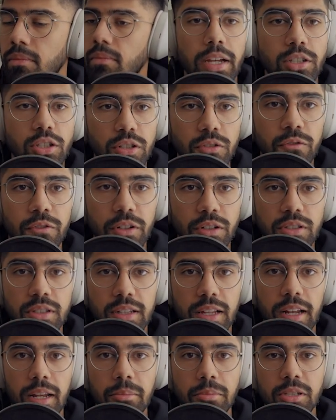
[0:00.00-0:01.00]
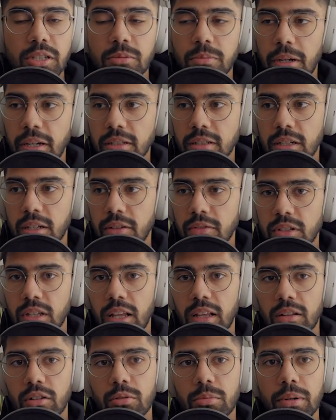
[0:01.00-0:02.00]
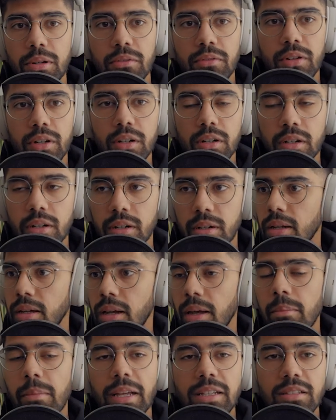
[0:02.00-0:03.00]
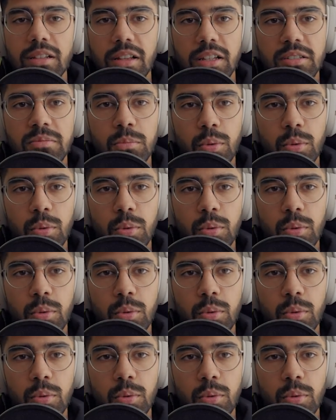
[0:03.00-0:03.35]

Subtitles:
it just fills in that empty space and it gives it that little bit of a, it makes it less